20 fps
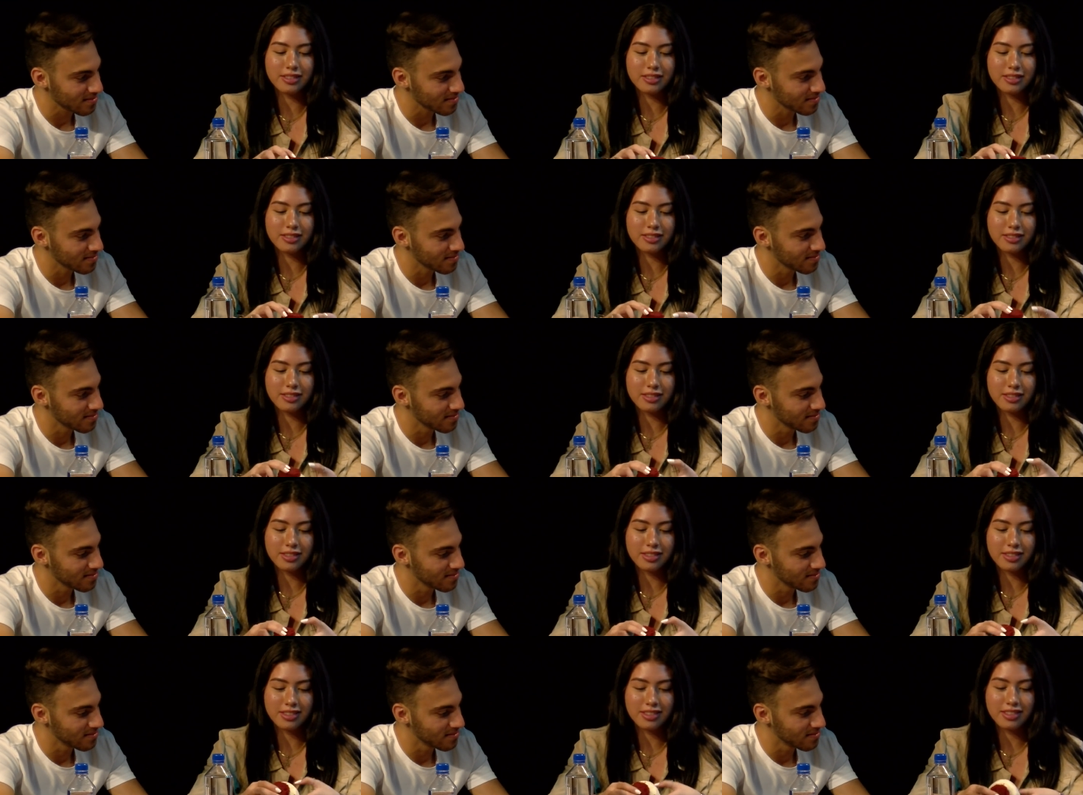
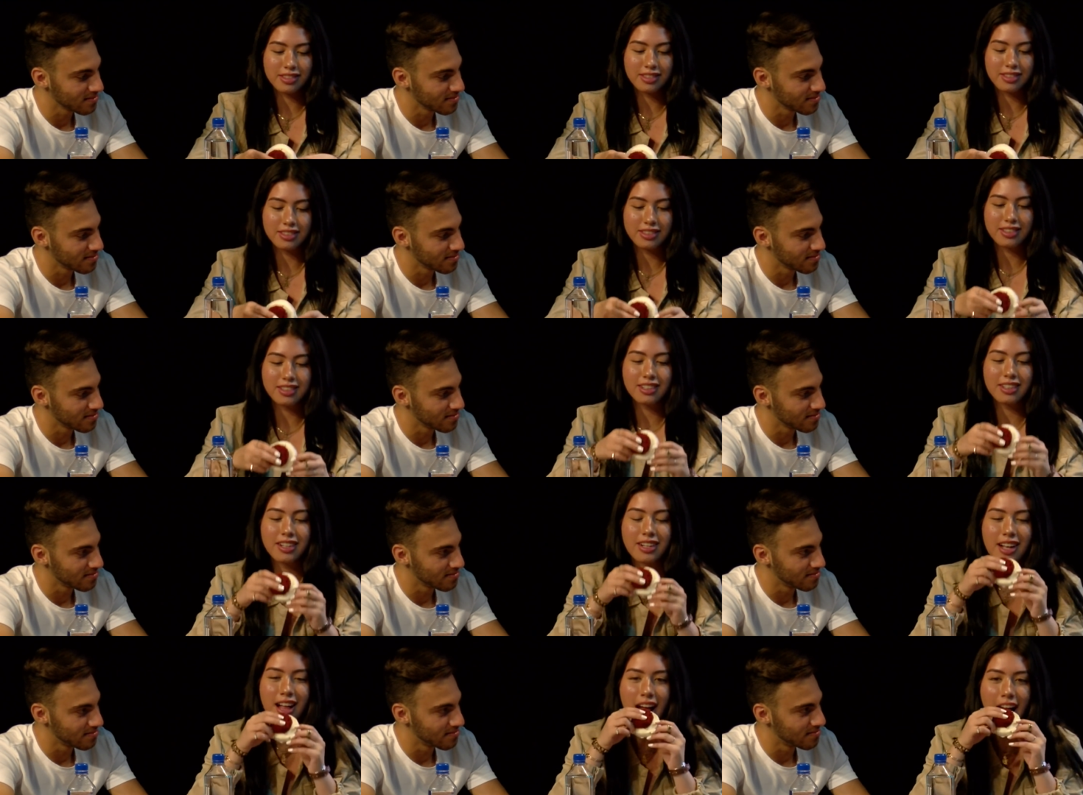
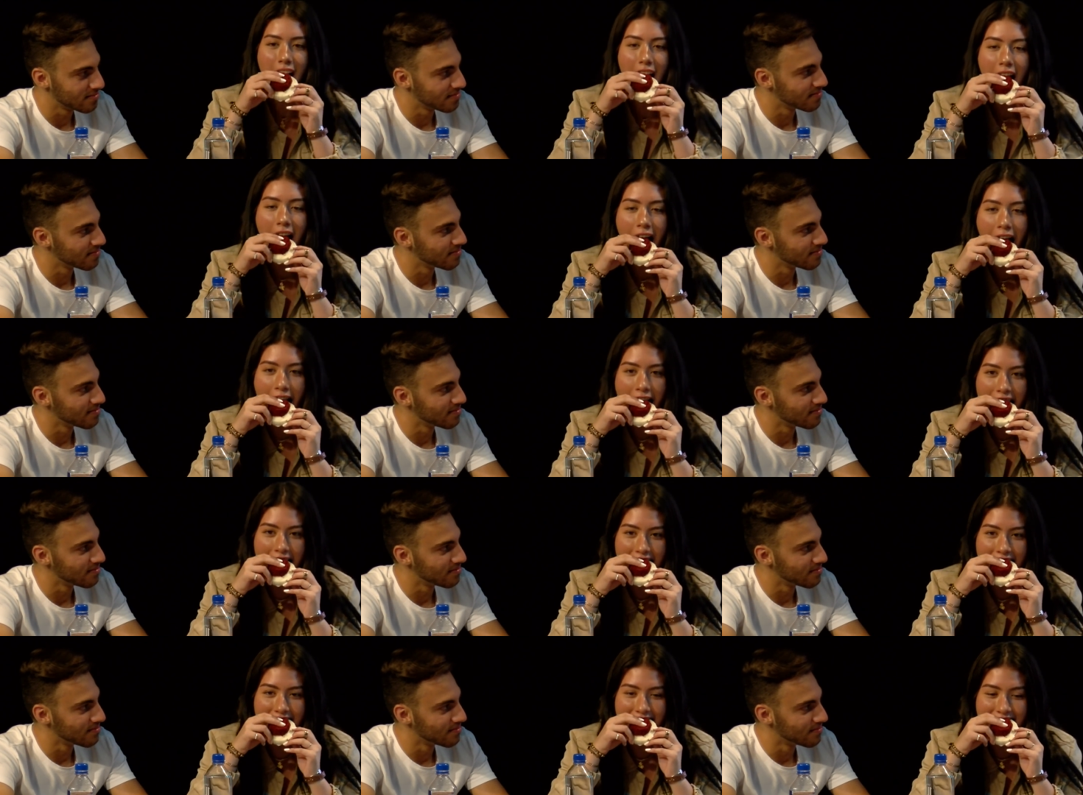
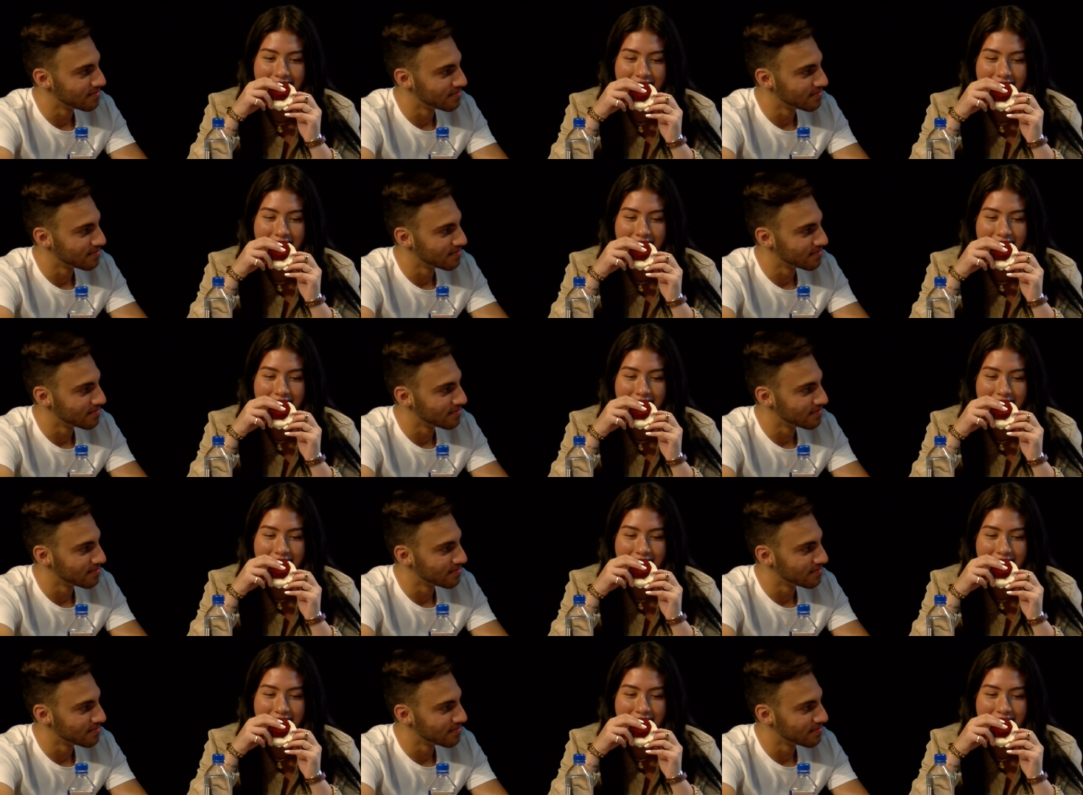No one is speaking in this clip.